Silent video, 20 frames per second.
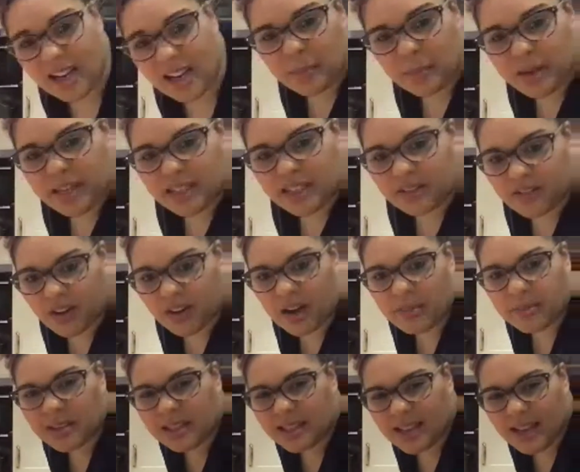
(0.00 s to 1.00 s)
Blue Peter
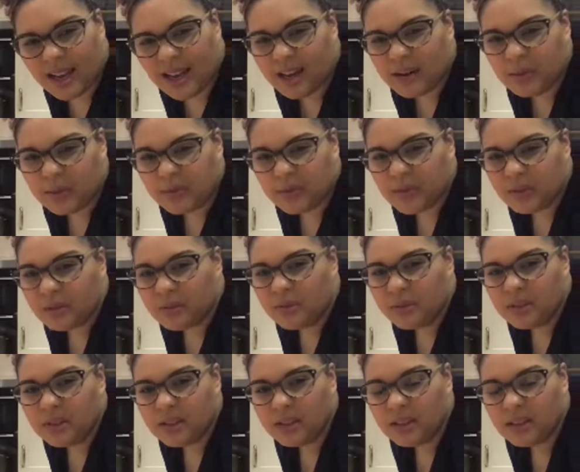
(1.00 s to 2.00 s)
vibes. Is that
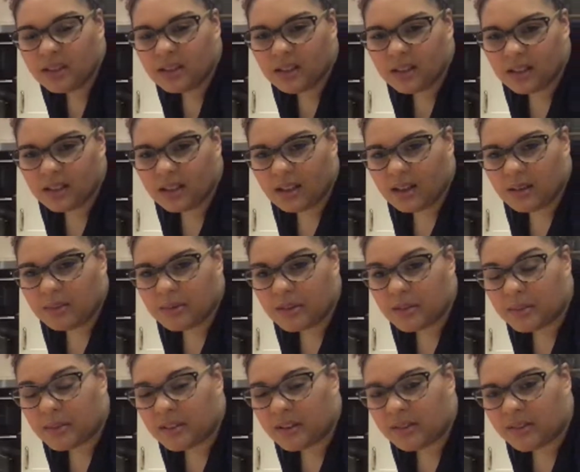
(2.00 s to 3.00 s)
helpful?
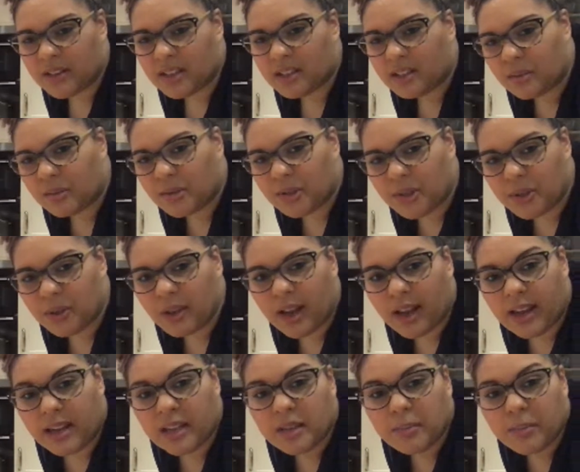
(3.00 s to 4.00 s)
Doesn't mean I've ended up with 2
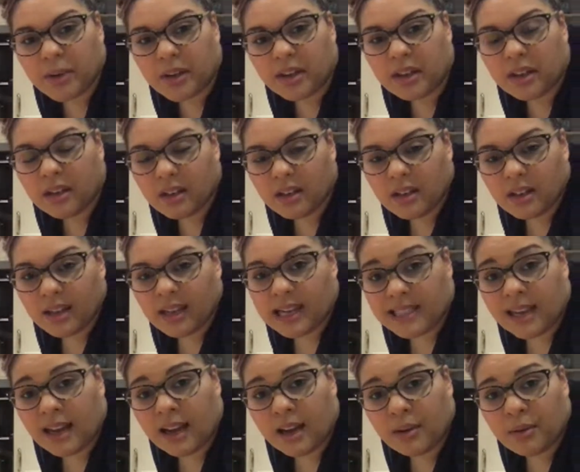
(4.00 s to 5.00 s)
cakes, but
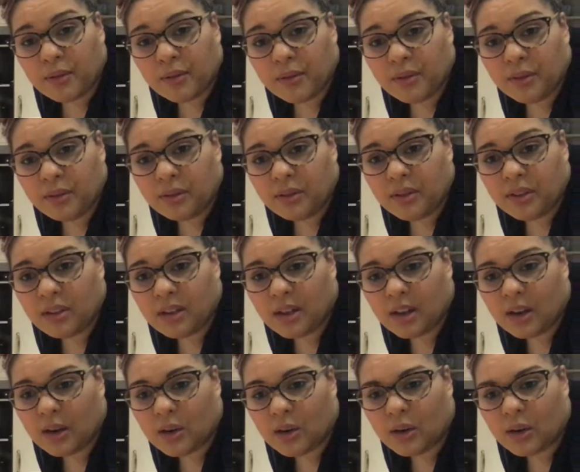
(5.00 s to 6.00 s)
is that helpful
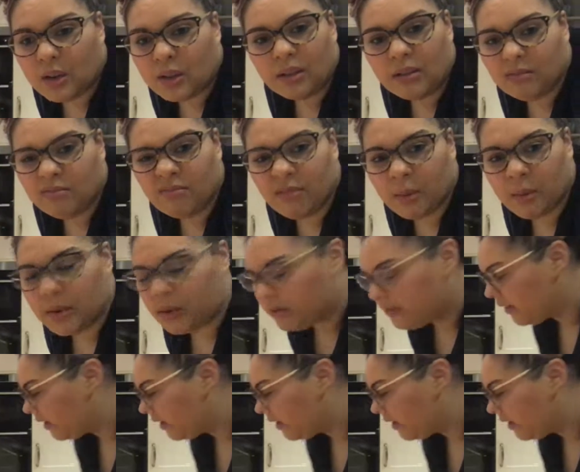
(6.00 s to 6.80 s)
or are we not